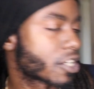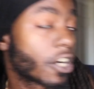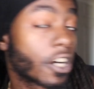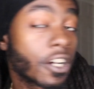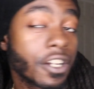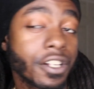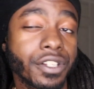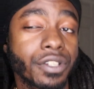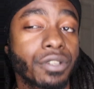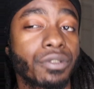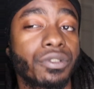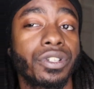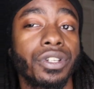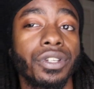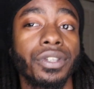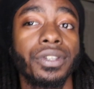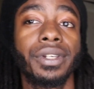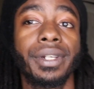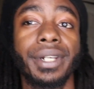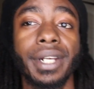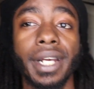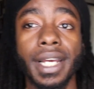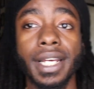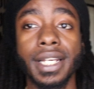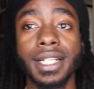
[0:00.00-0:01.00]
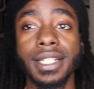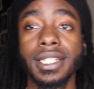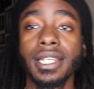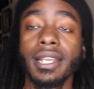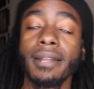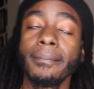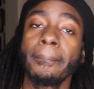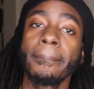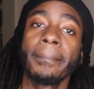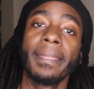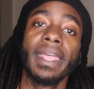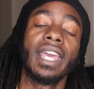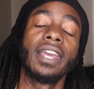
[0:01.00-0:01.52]
Also too, you guys,
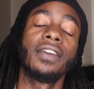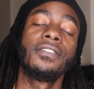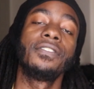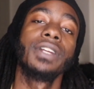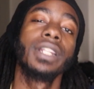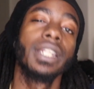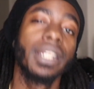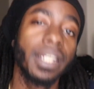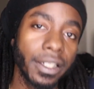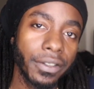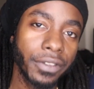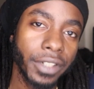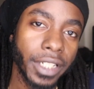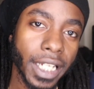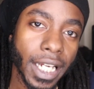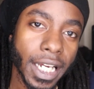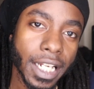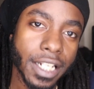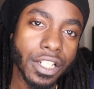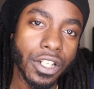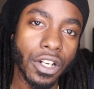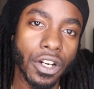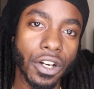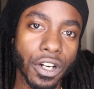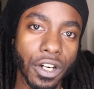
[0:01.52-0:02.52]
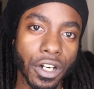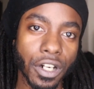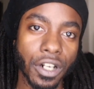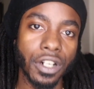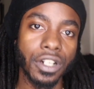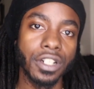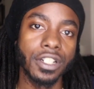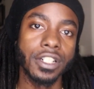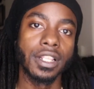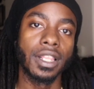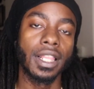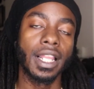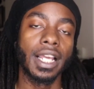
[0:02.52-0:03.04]
if any of you guys
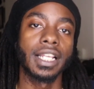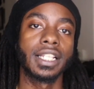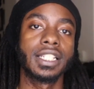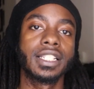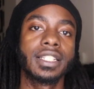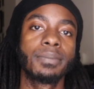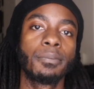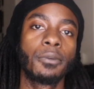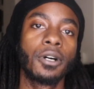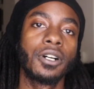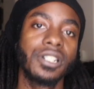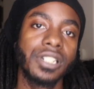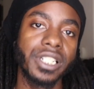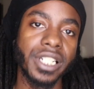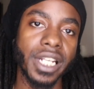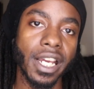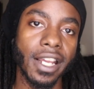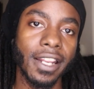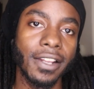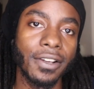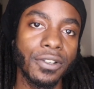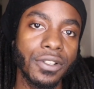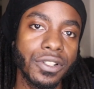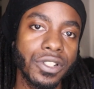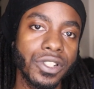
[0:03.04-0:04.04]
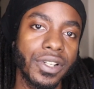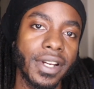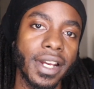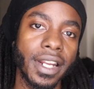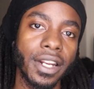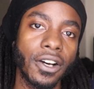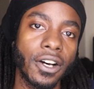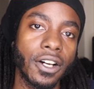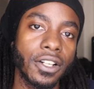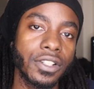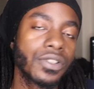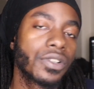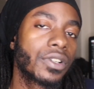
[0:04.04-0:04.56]
are like small channels trying
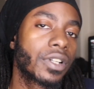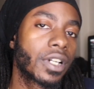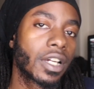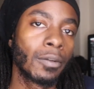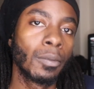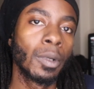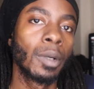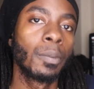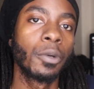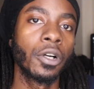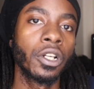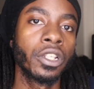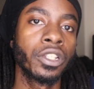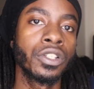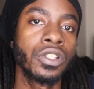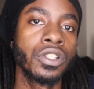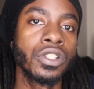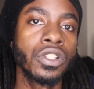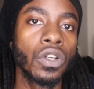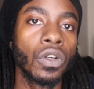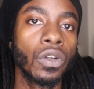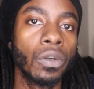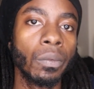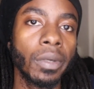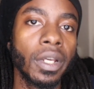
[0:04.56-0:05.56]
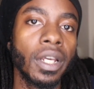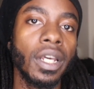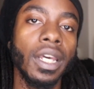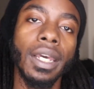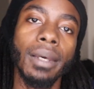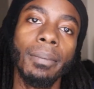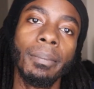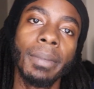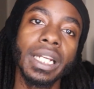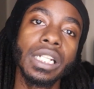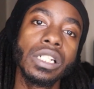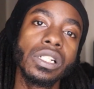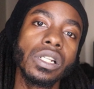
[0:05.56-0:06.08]
to also come up on YouTube,
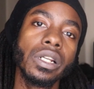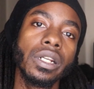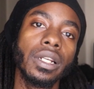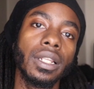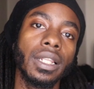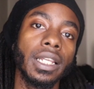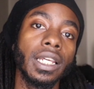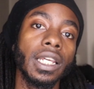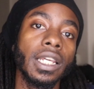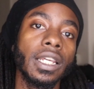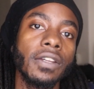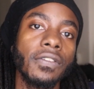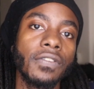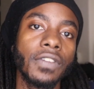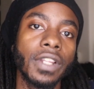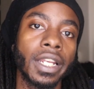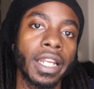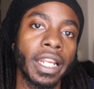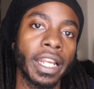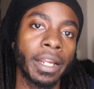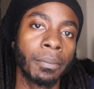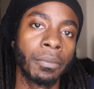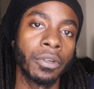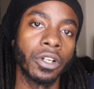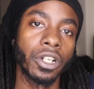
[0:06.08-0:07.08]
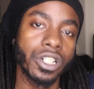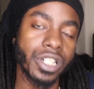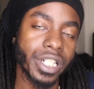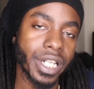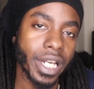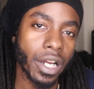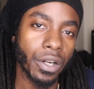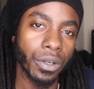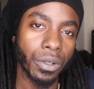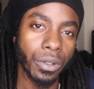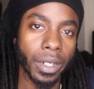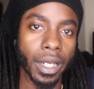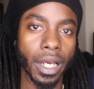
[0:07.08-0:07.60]
make sure you leave the name of your
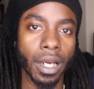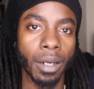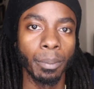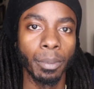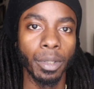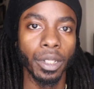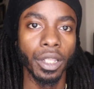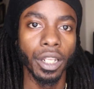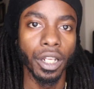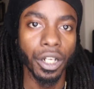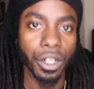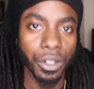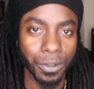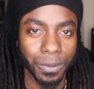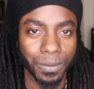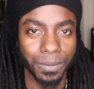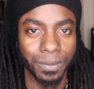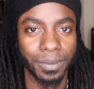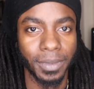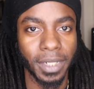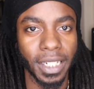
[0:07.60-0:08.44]
channel down below,